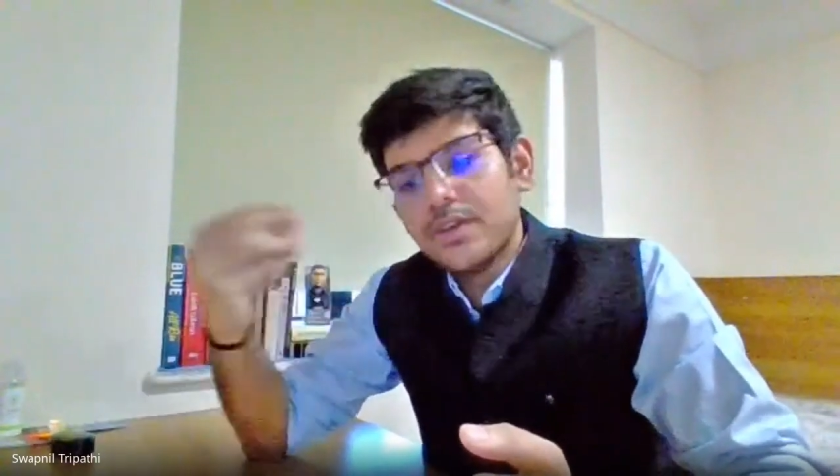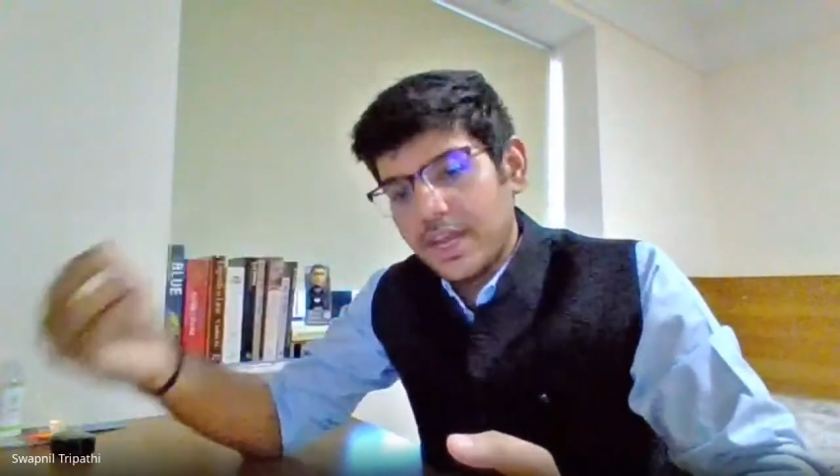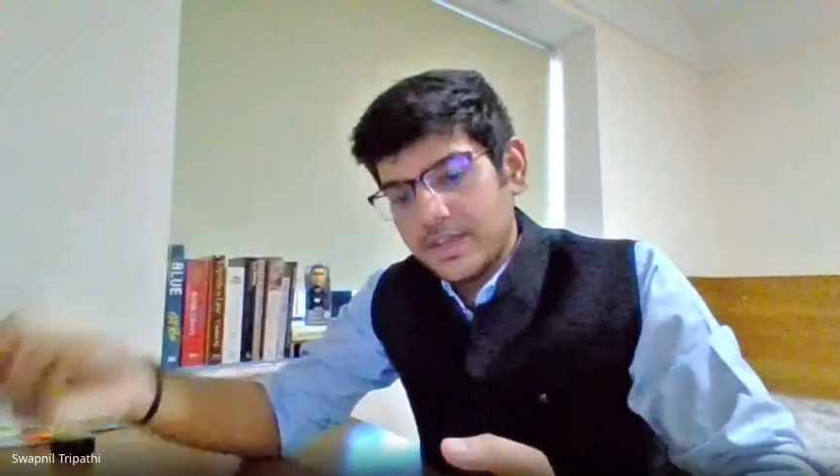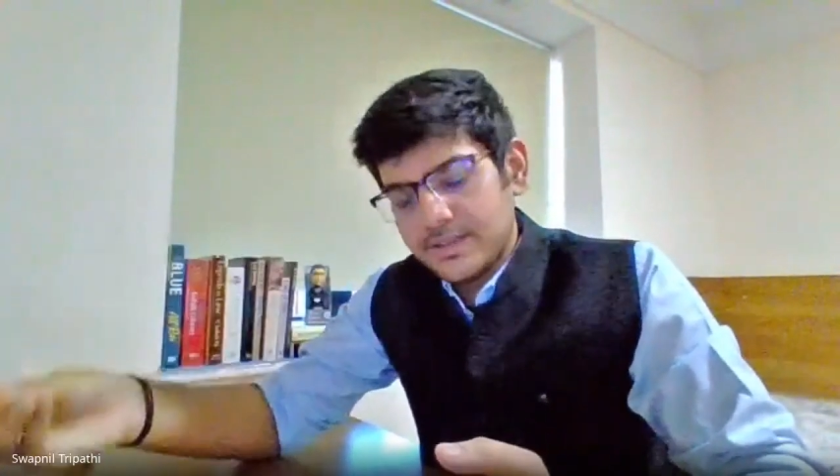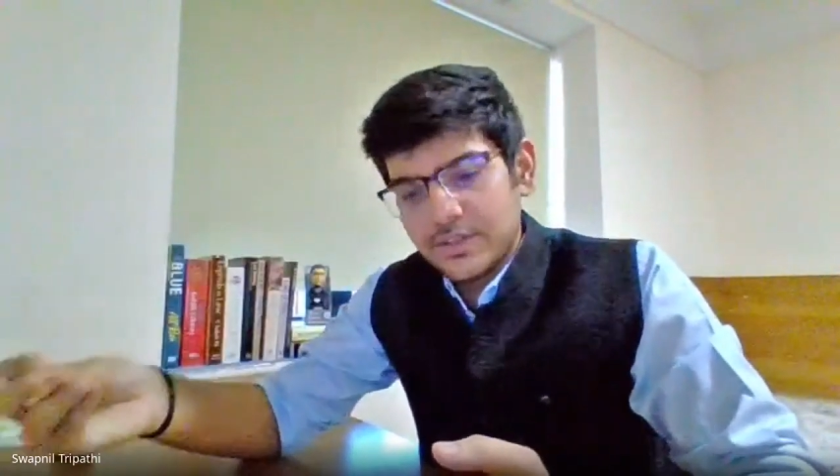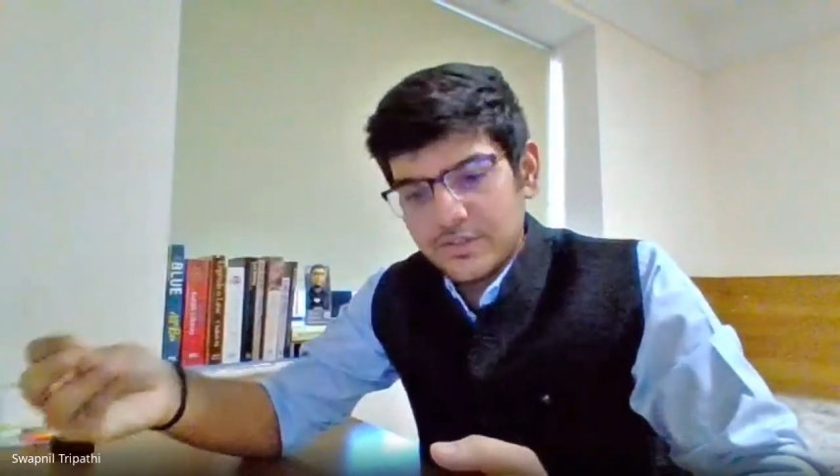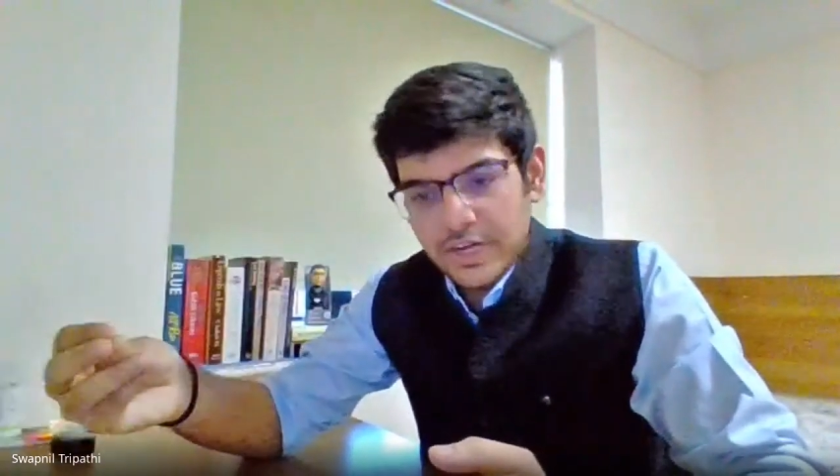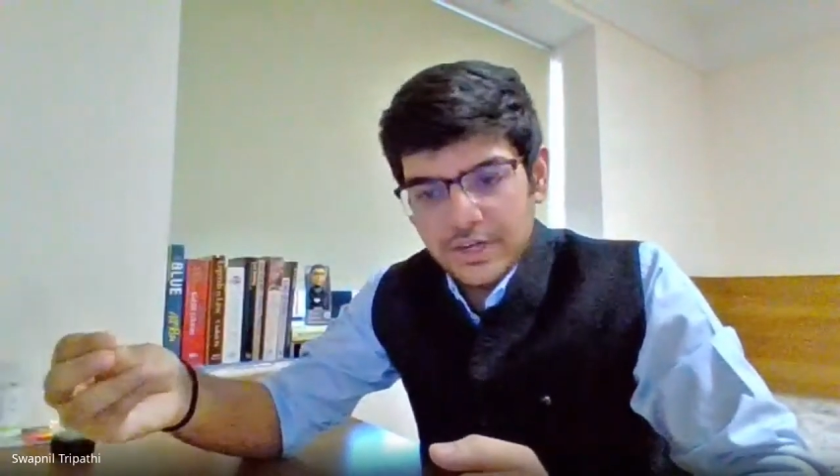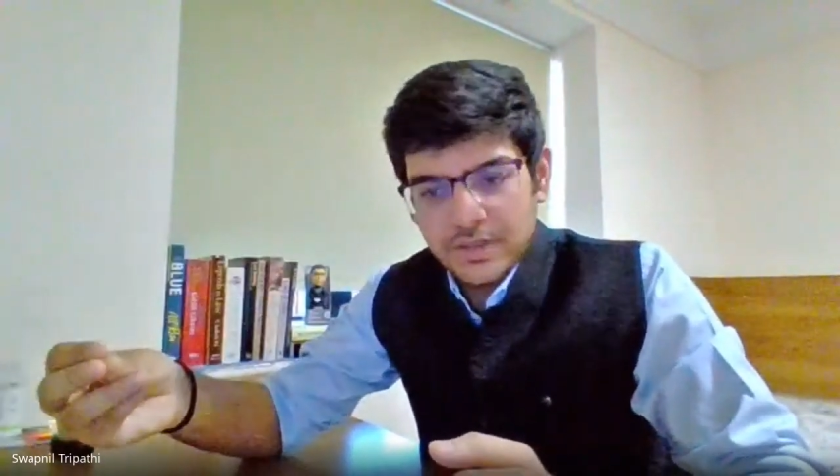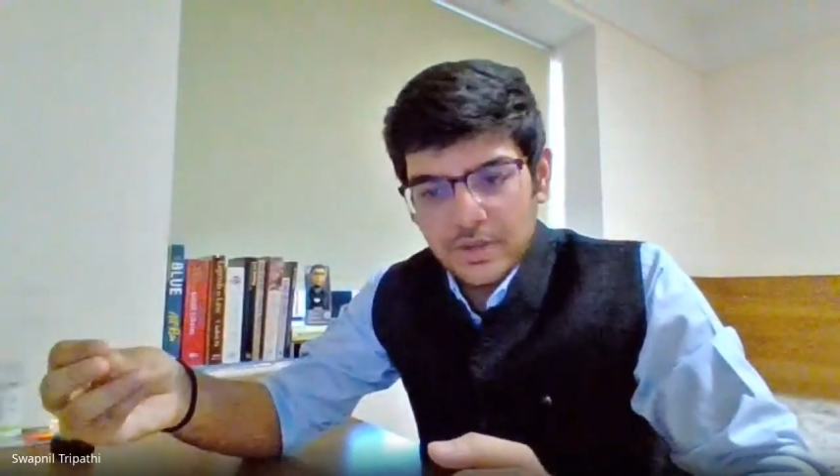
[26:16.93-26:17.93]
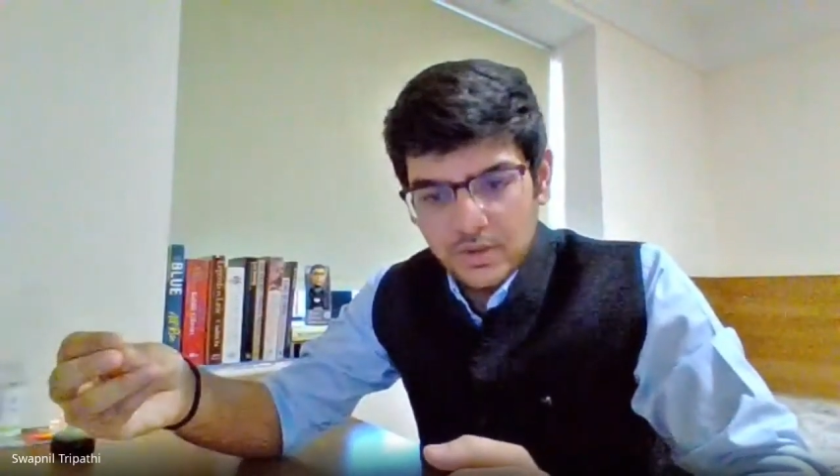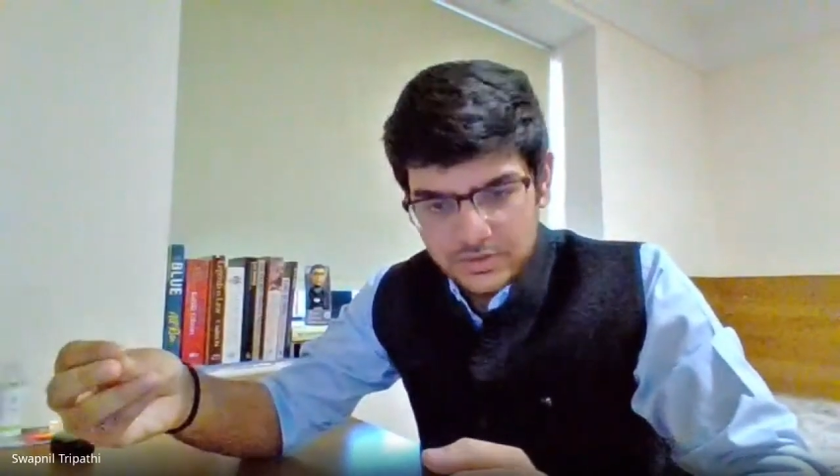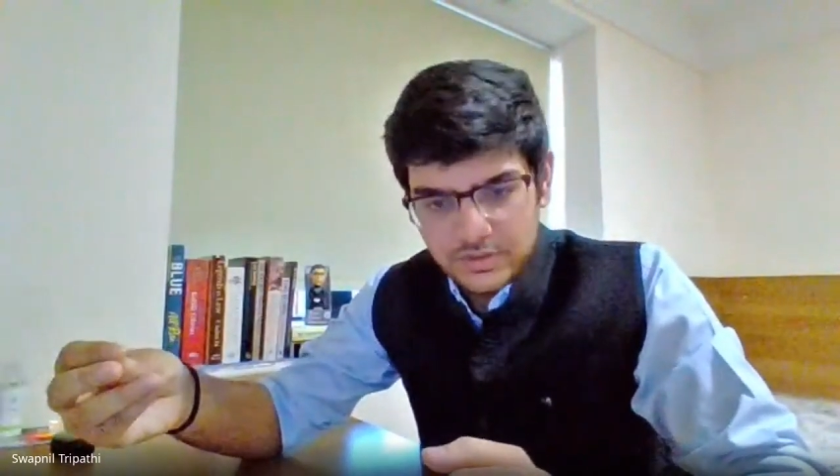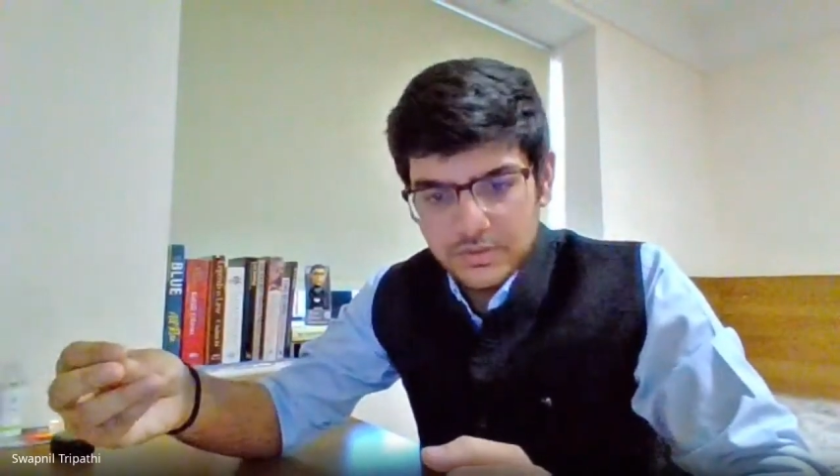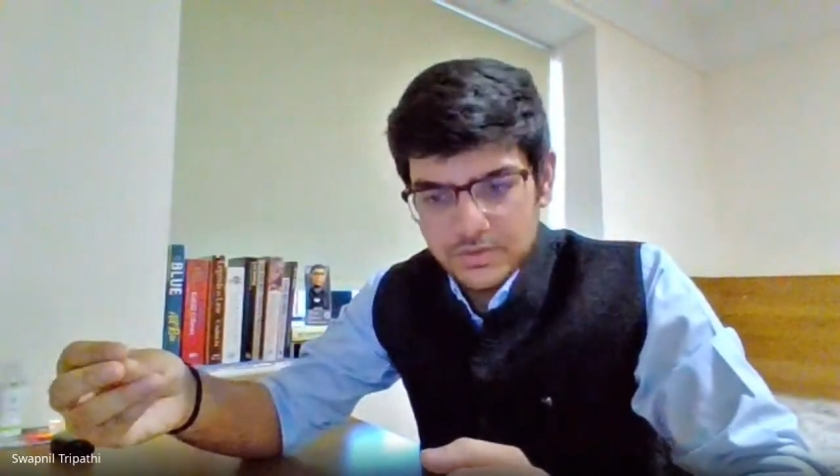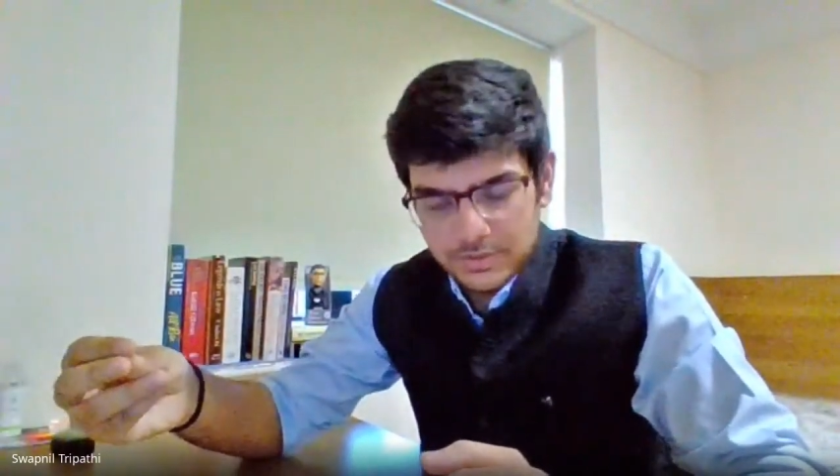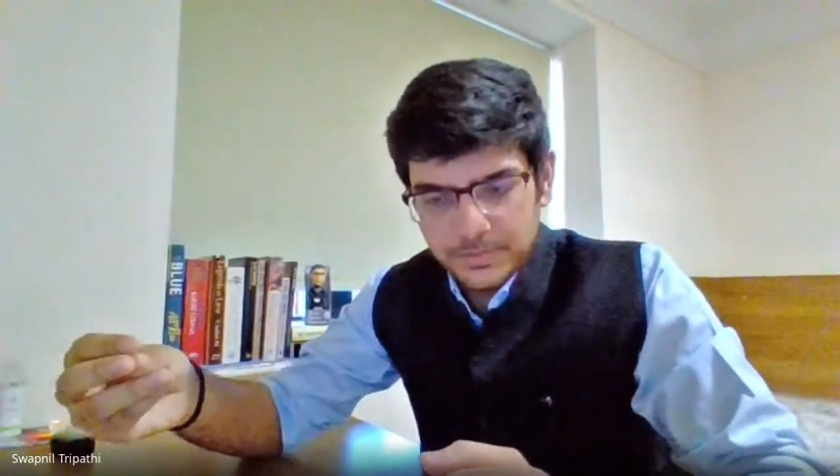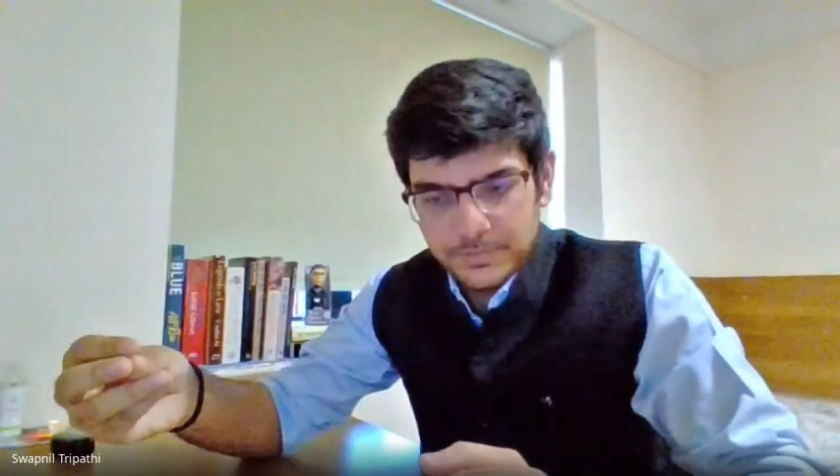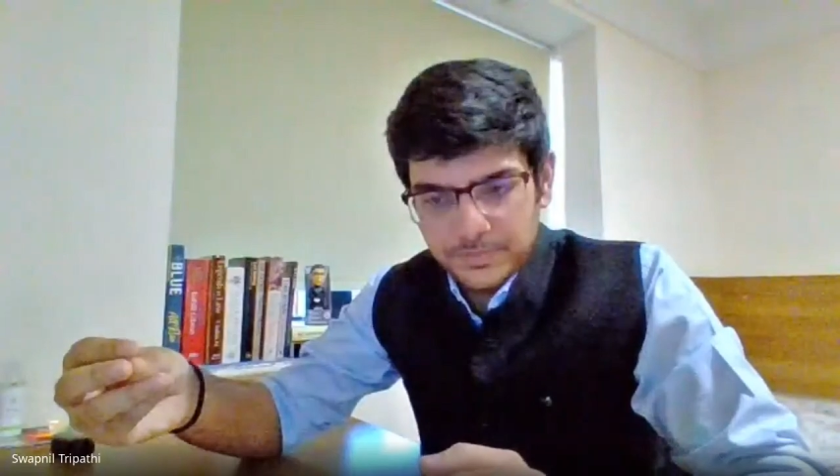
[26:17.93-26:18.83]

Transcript: rights enshrined in the Constitution.